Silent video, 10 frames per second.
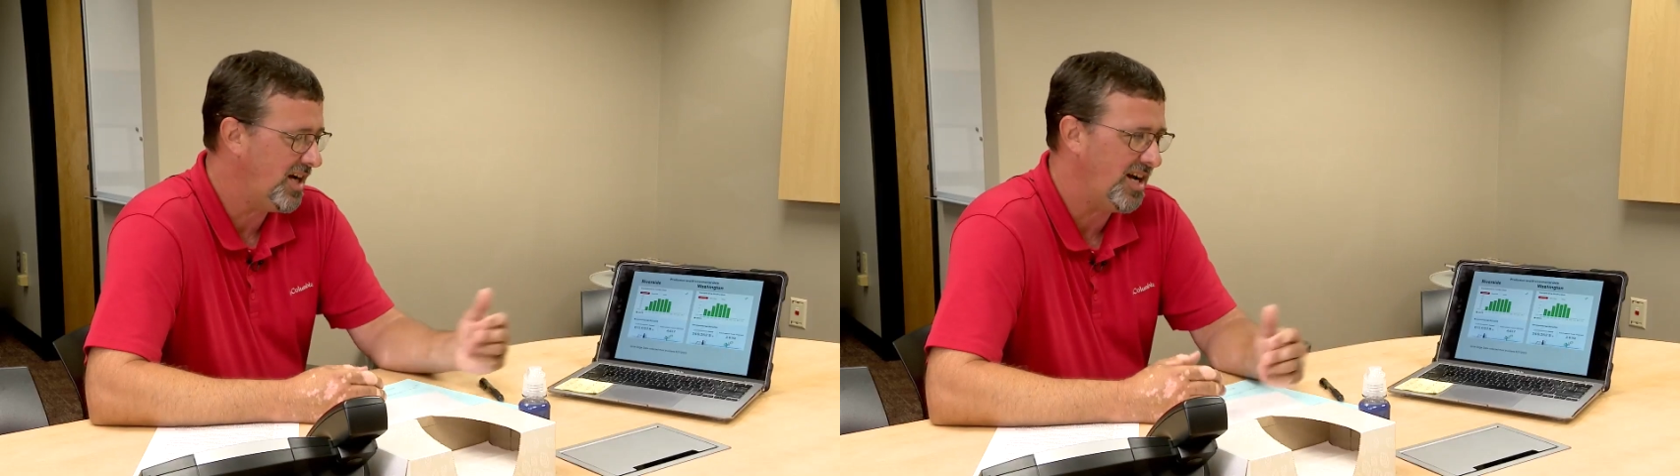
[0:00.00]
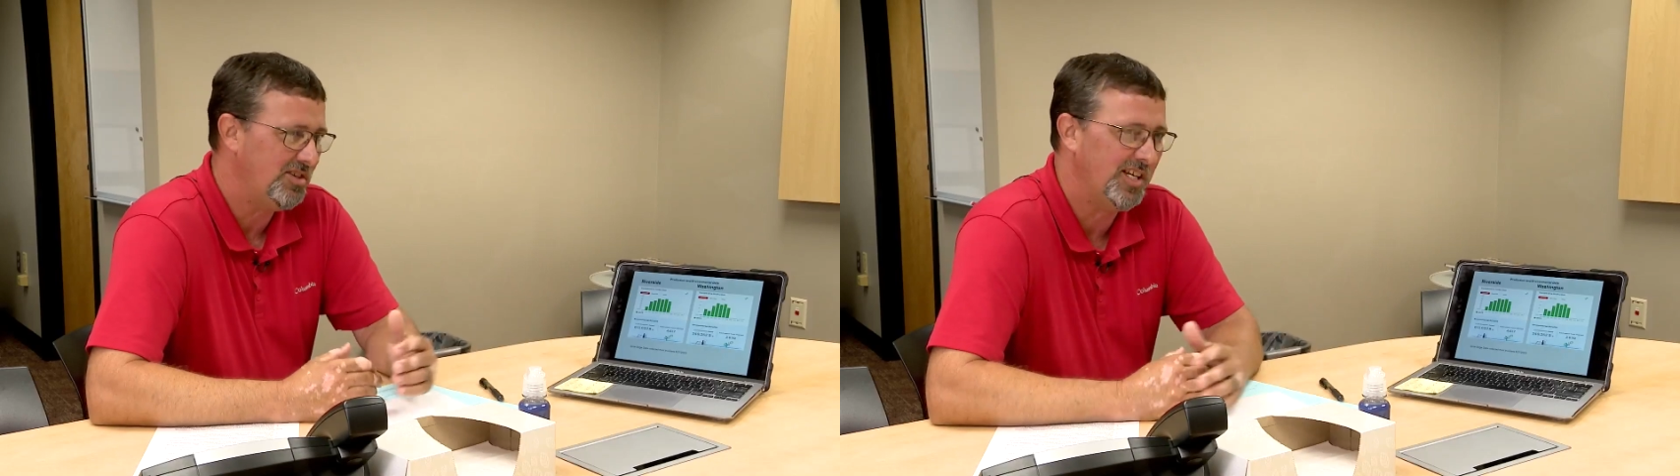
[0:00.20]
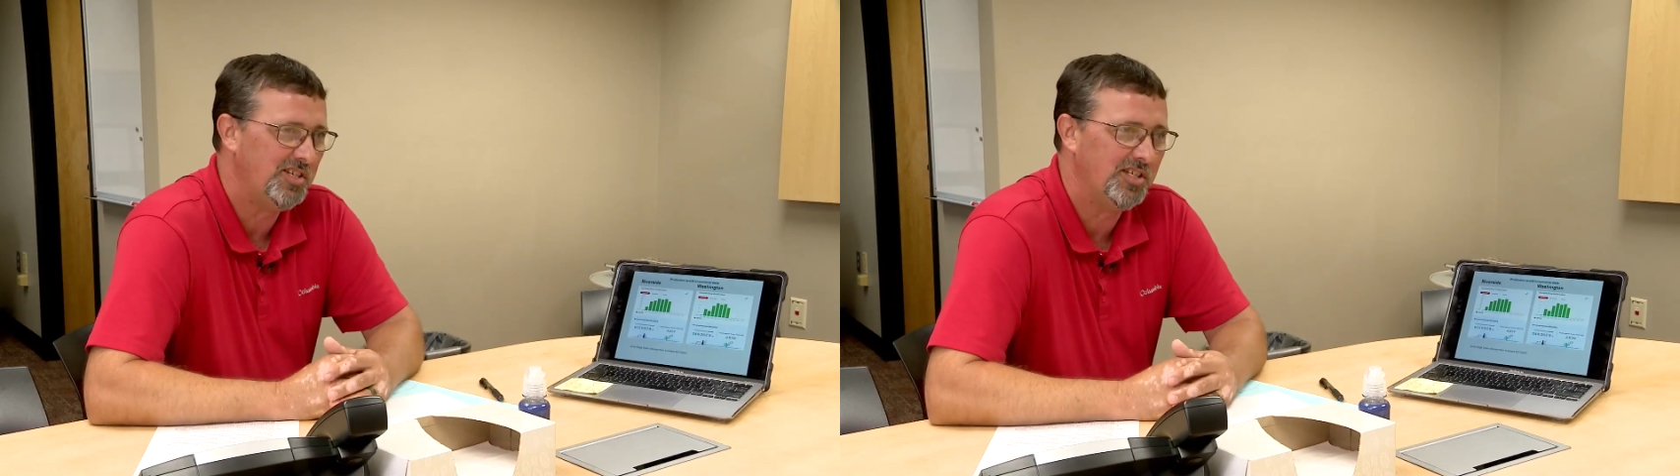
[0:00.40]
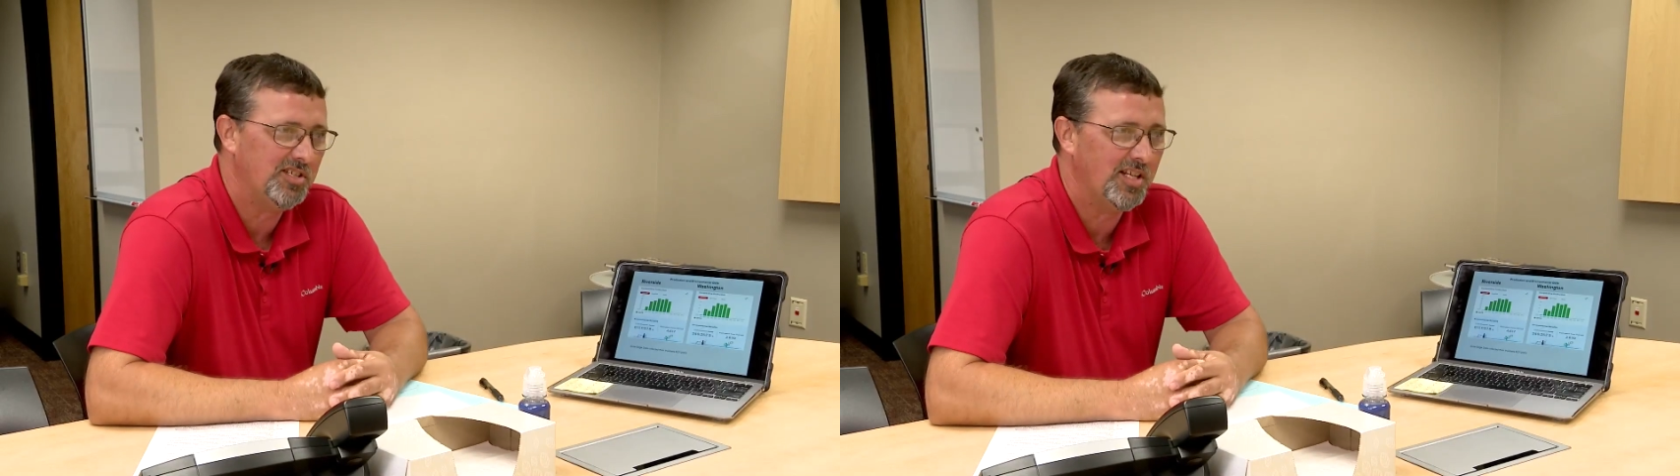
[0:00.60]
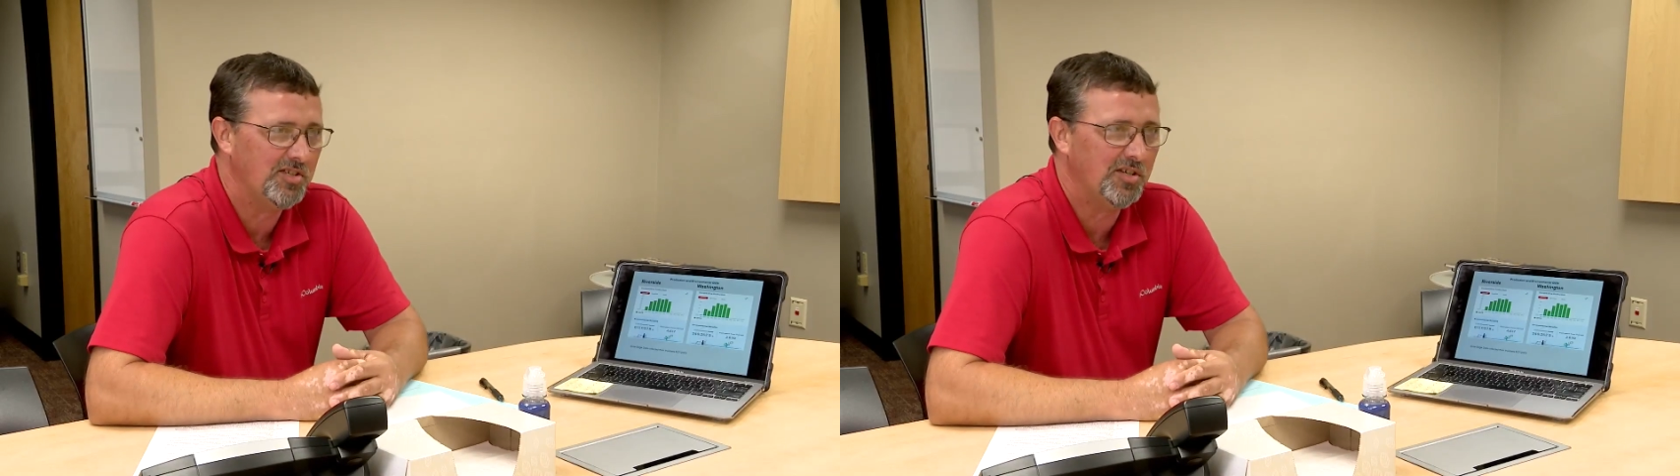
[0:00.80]

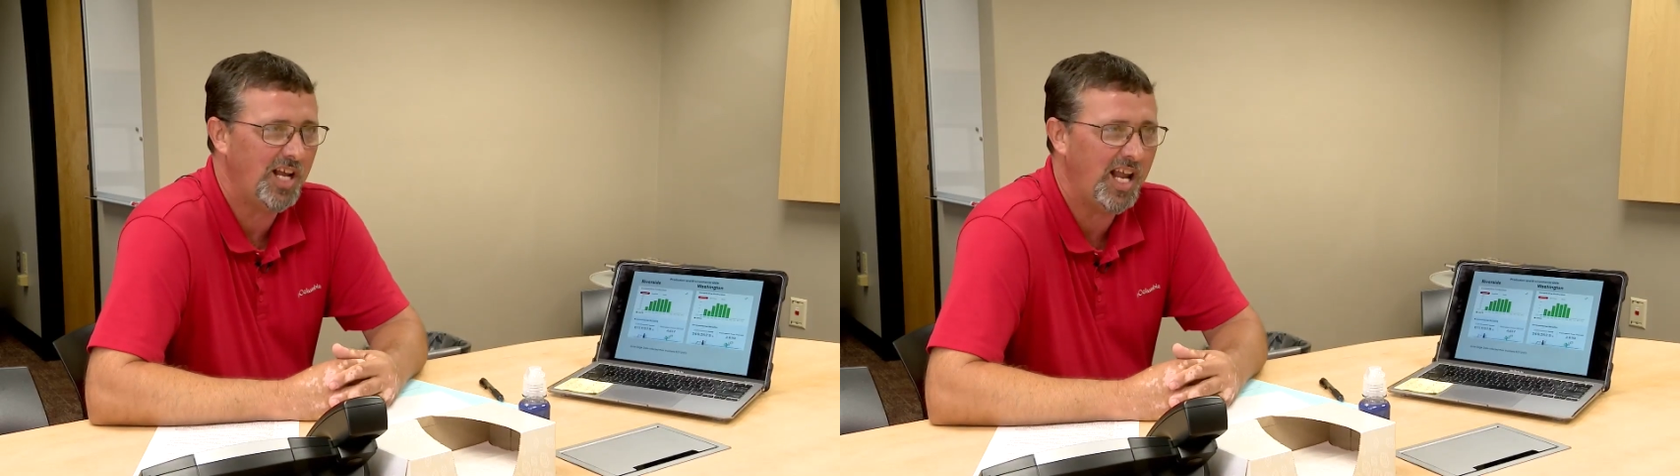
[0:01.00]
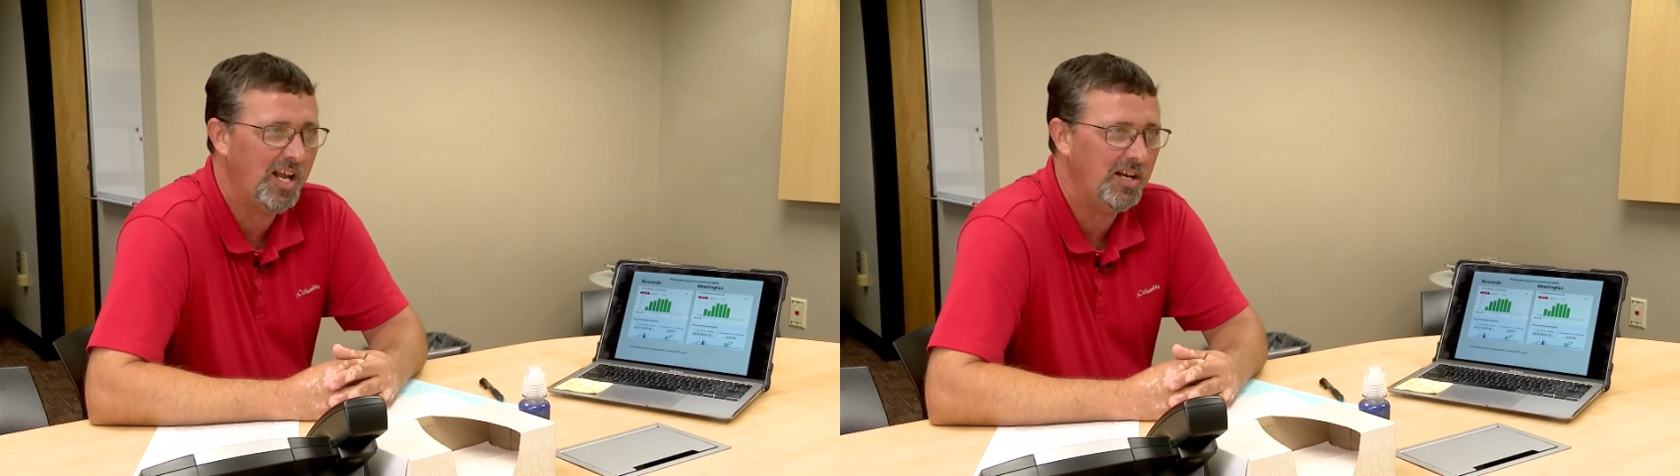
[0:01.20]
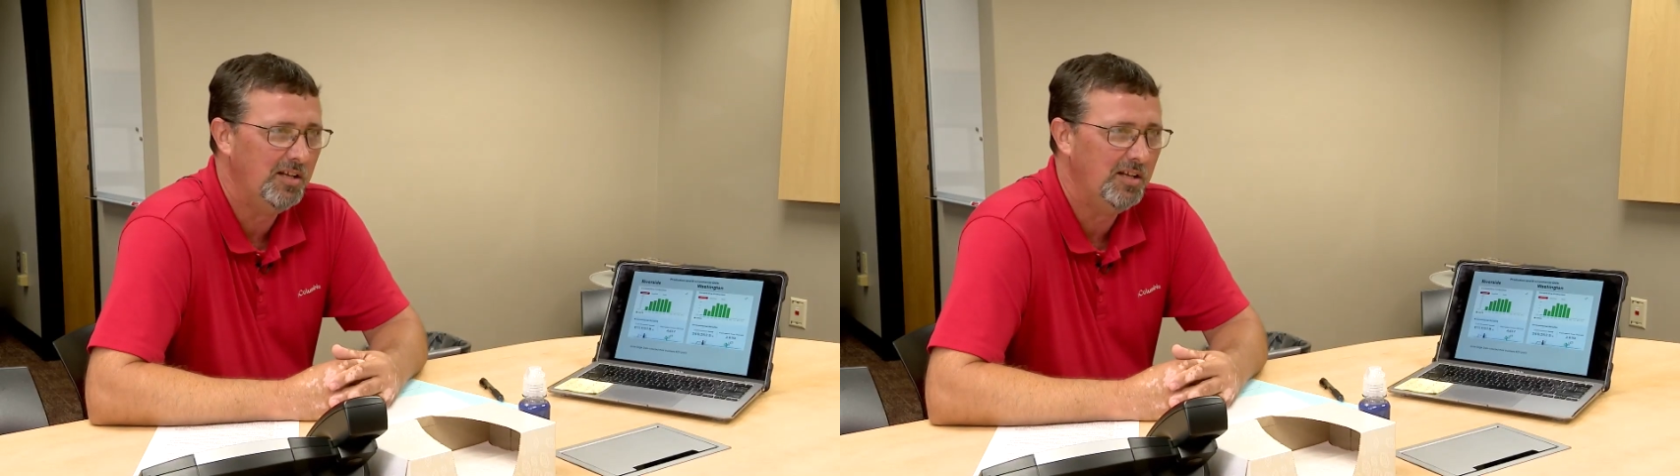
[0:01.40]
conscientious as you can.